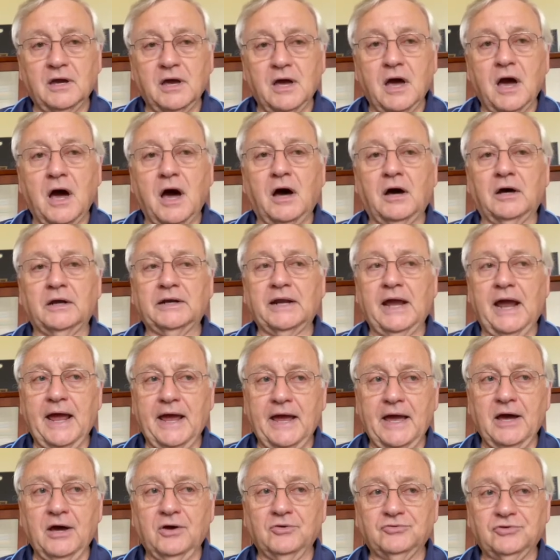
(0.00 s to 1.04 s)
on
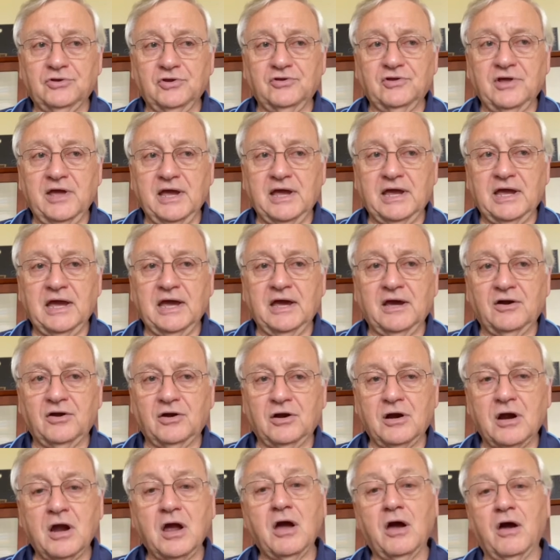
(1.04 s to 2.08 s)
how to take care
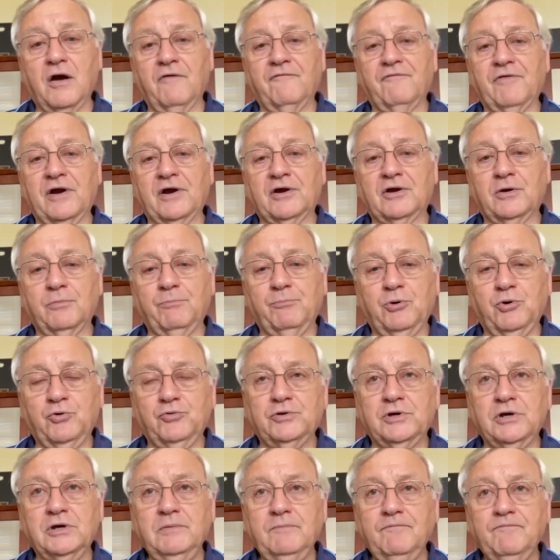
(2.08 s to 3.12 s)
of our
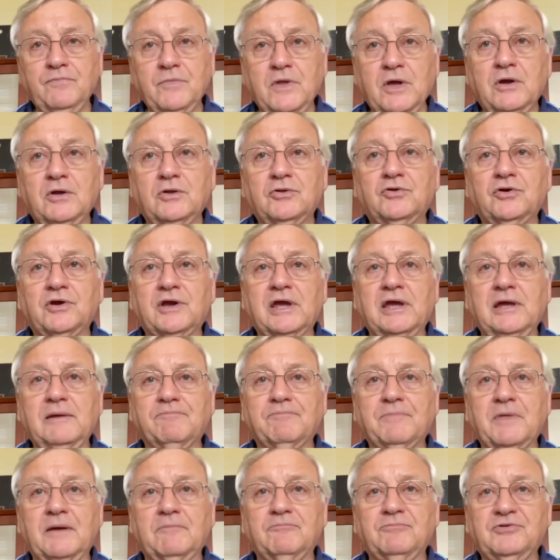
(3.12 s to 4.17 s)
kupuna, to keep
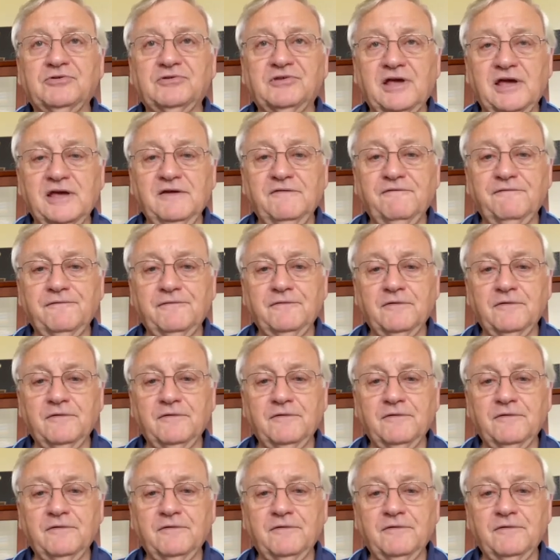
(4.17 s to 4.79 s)
them safe,